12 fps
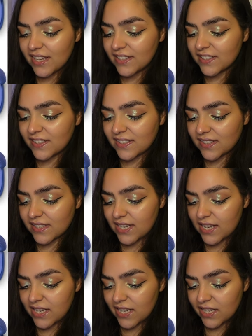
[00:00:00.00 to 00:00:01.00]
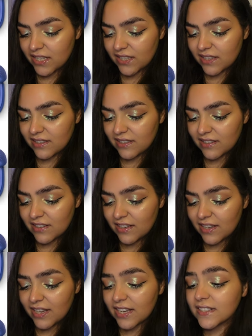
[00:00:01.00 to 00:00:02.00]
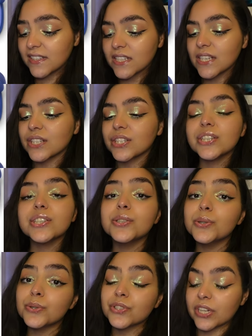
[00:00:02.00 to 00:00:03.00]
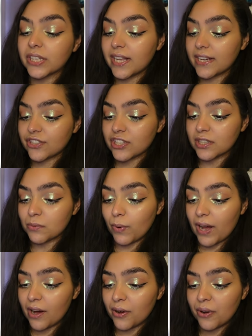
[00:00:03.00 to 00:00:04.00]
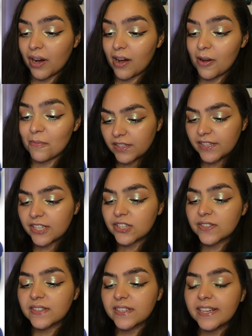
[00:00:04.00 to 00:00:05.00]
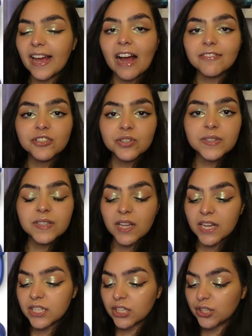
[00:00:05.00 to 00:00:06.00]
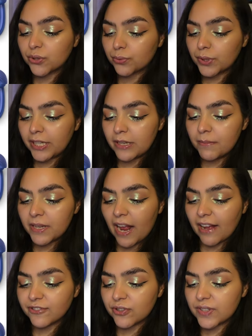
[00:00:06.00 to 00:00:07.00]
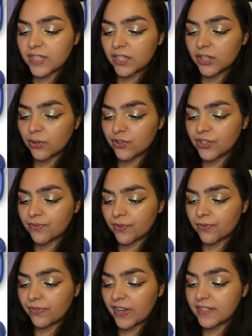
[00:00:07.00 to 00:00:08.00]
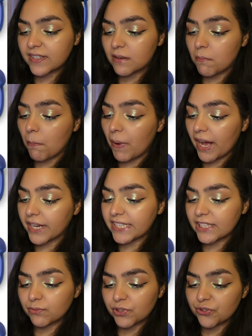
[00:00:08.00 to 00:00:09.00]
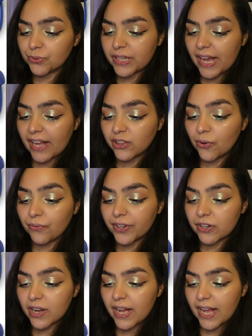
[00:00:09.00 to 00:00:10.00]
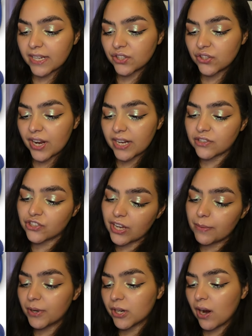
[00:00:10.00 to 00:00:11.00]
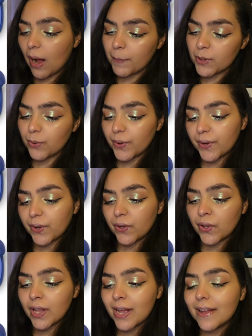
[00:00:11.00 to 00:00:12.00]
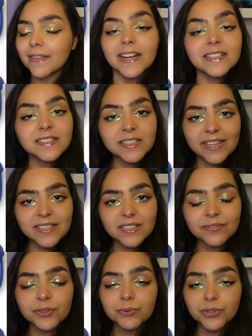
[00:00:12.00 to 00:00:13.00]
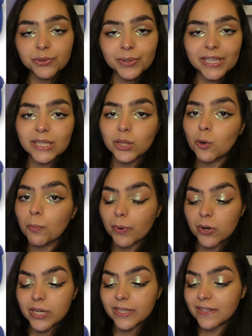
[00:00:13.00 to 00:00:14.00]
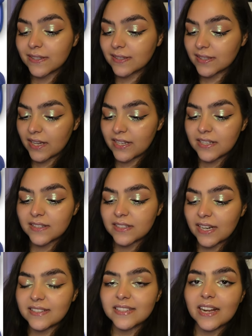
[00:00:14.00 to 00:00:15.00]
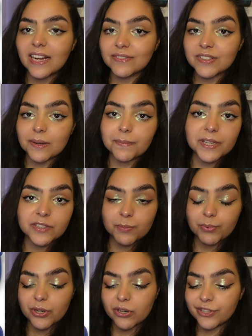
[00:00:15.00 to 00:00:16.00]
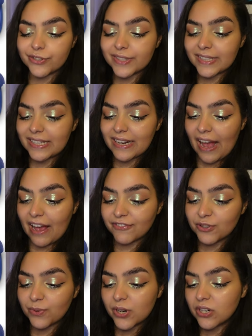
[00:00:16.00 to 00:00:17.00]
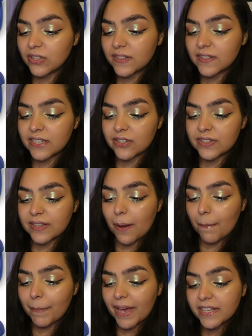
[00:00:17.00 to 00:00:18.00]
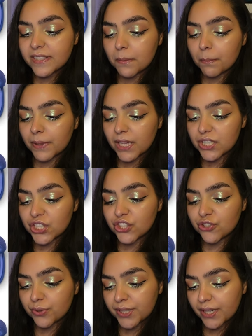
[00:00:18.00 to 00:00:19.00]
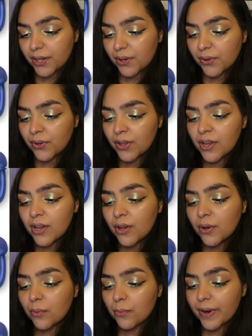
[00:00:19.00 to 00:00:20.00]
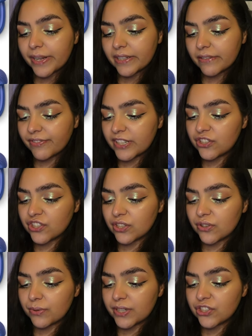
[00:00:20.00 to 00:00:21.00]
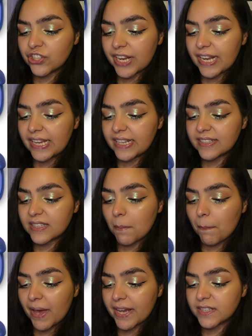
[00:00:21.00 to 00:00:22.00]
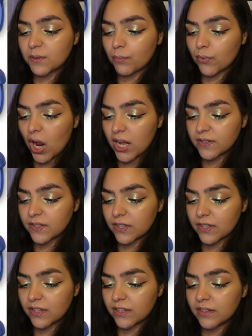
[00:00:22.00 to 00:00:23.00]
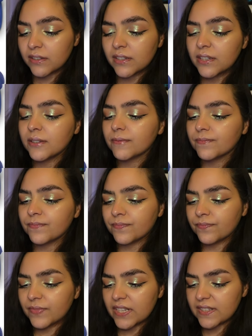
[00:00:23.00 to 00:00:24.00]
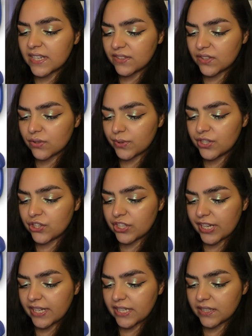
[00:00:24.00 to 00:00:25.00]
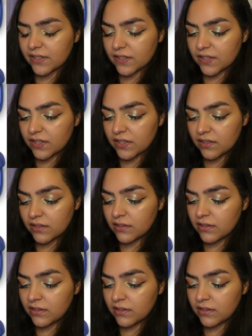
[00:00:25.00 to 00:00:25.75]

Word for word: stunning. It's a huge collection, wow. Um, there's the After Sun Cream and After Sun Lotion for face and body enriched with aloe vera extract, shea butter, almond oil. That's nice if you do get a little burnt in the sun. It's nice to have something to put on your skin afterwards. There's a Baked Blush Trio, Radiant Finish in three shades, Baked Bronzer. Mm, it says three shades.